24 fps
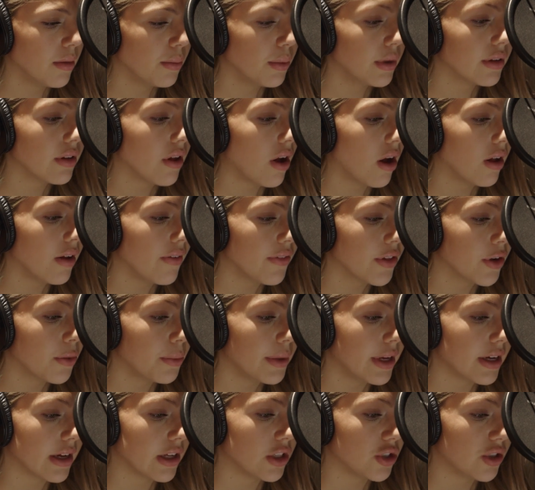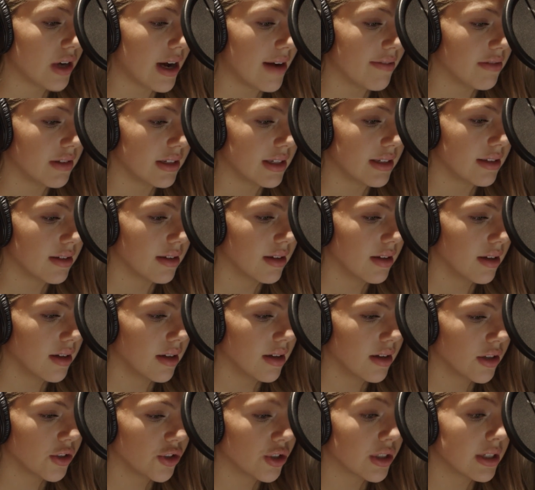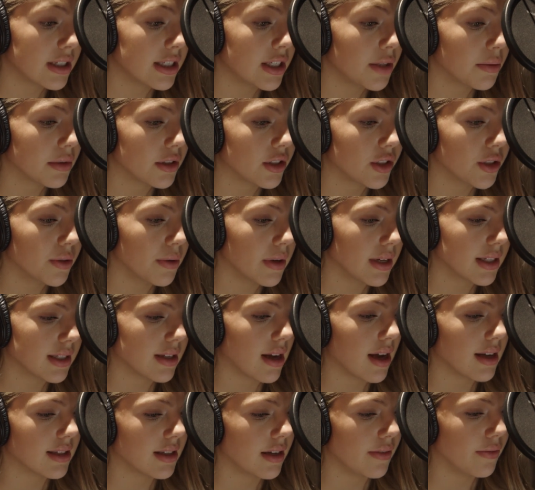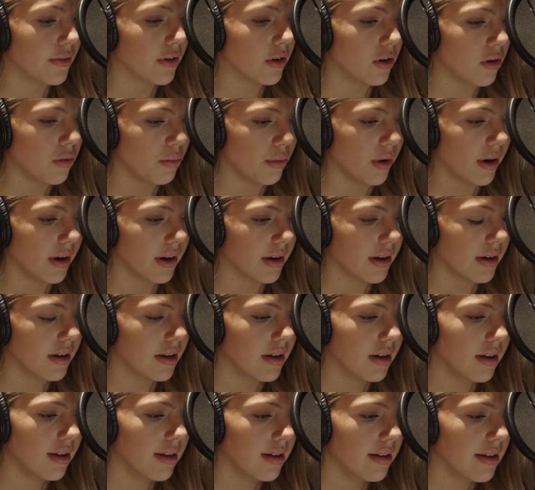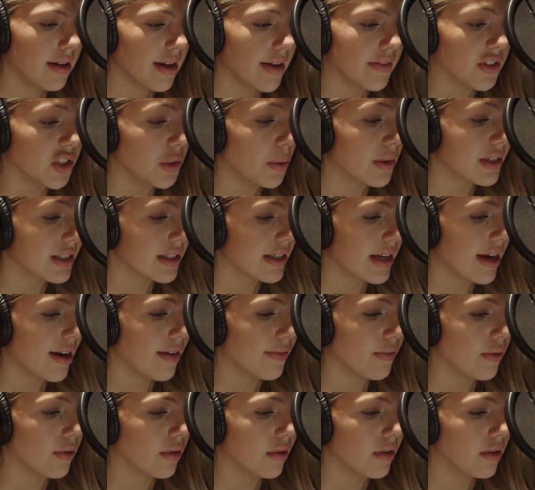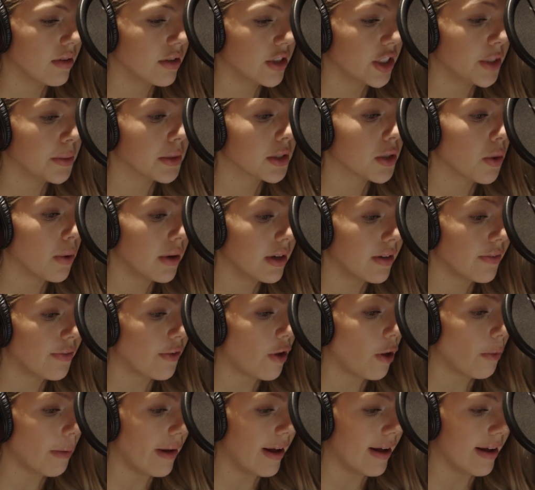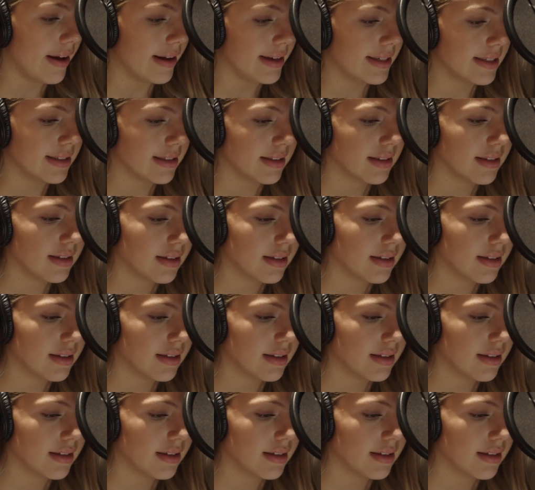With all of their weekend traveling, Trinity was too exhausted for homework. If she wasn't careful, she was going to fall behind.